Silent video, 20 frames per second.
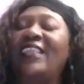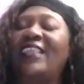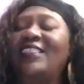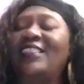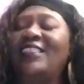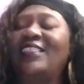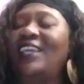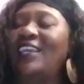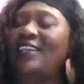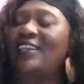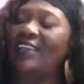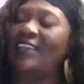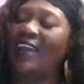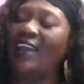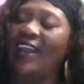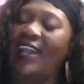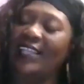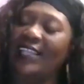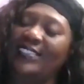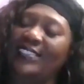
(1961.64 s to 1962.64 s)
Then
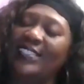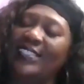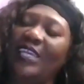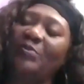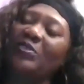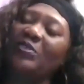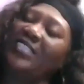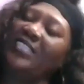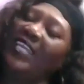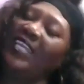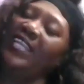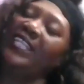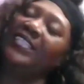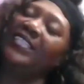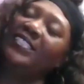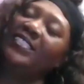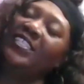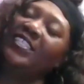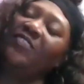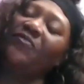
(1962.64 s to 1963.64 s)
I
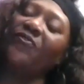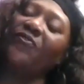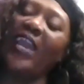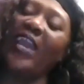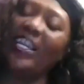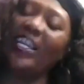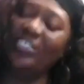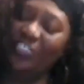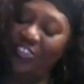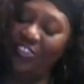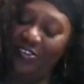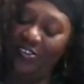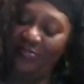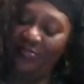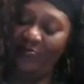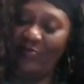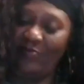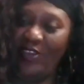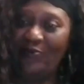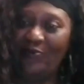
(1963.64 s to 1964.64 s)
simultaneously fractured
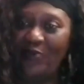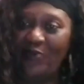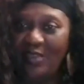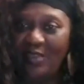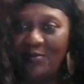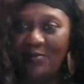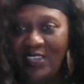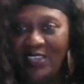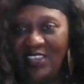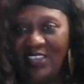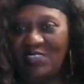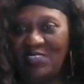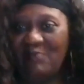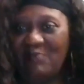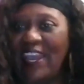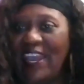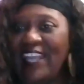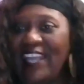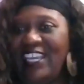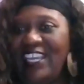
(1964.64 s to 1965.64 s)
my rib in the
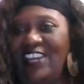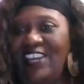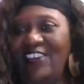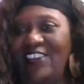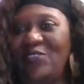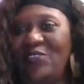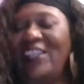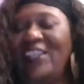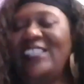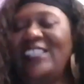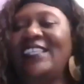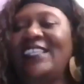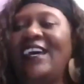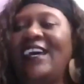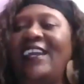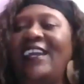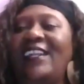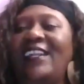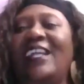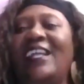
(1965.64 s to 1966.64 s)
back here on the right
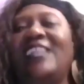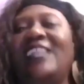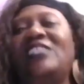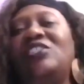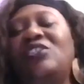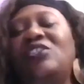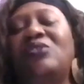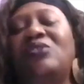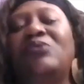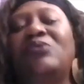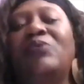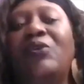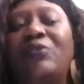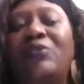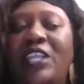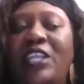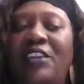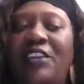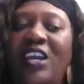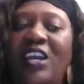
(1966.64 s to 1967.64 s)
side and had 2
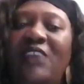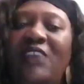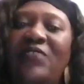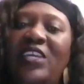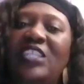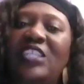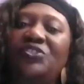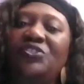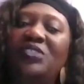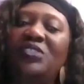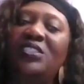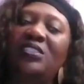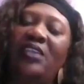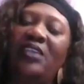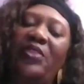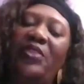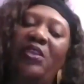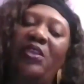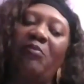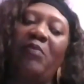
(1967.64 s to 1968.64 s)
rotator cuff injuries.
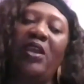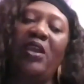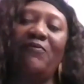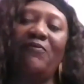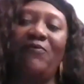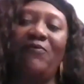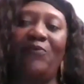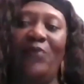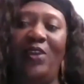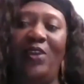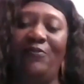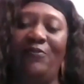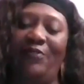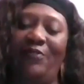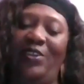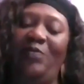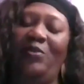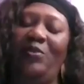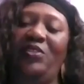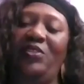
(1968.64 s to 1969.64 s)
And then my front
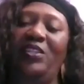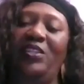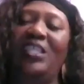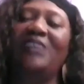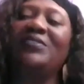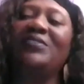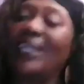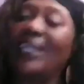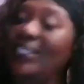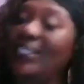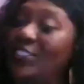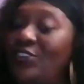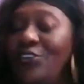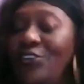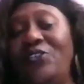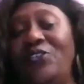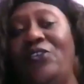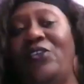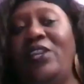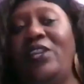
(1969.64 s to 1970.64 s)
rib on the left side
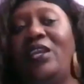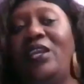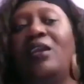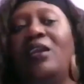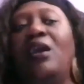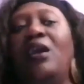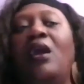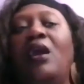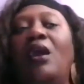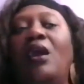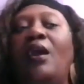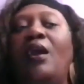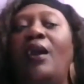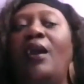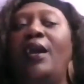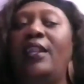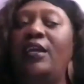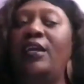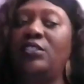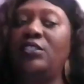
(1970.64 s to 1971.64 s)
started hurting.
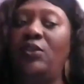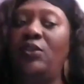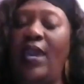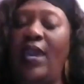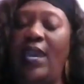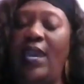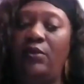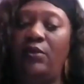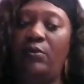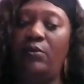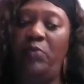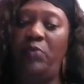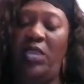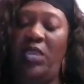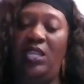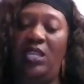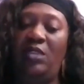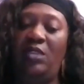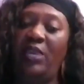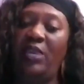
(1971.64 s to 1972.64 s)
And I also had
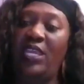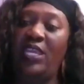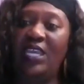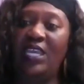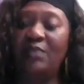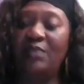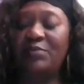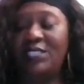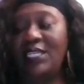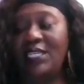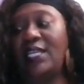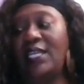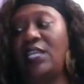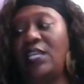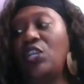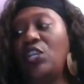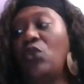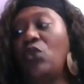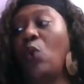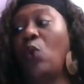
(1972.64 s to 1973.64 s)
pain in my hips and I
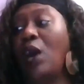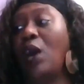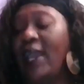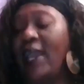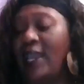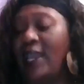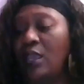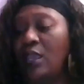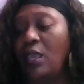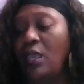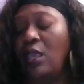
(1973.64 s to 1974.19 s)
didn't know why.